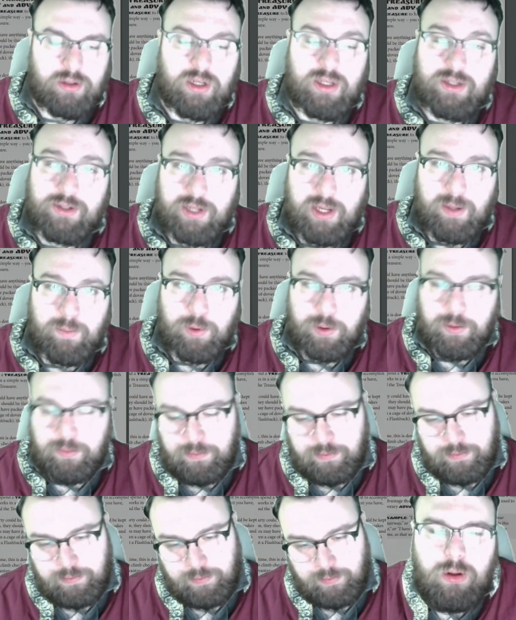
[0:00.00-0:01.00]
Example:
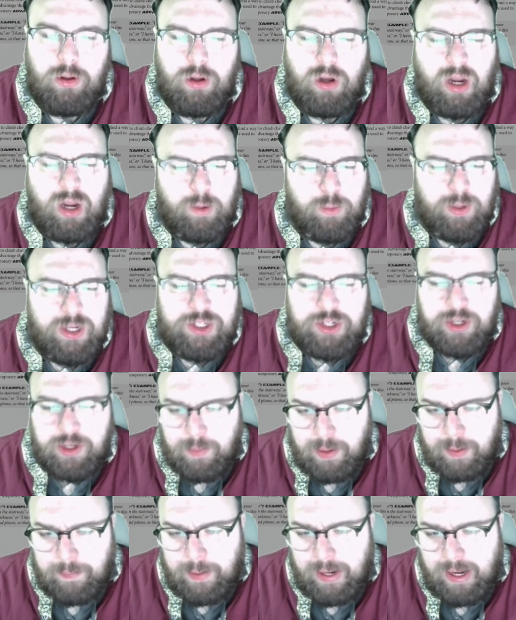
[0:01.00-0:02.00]
I reach into
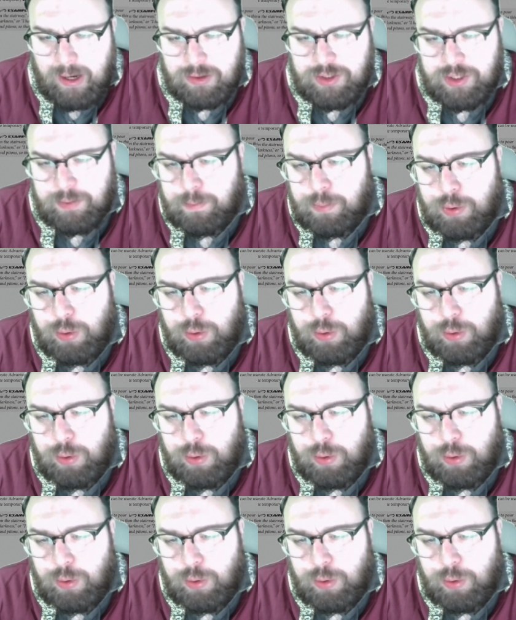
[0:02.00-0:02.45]
my pouch and